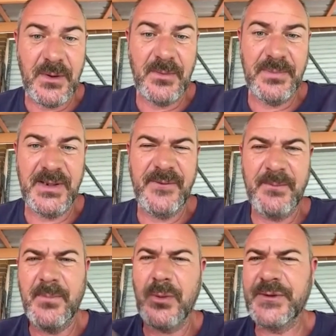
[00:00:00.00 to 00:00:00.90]
I believe
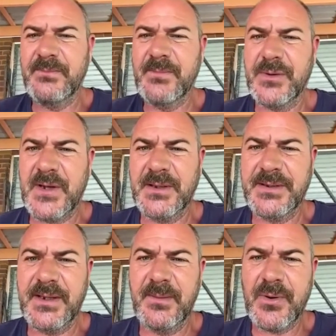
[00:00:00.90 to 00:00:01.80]
in
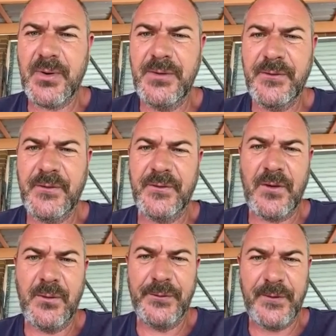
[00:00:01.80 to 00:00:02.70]
multi-modality approach, because I
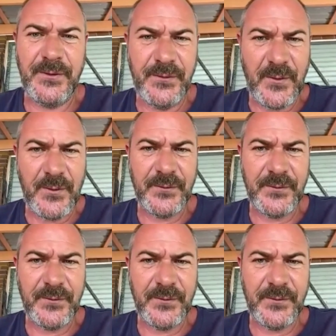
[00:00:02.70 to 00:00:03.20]
also use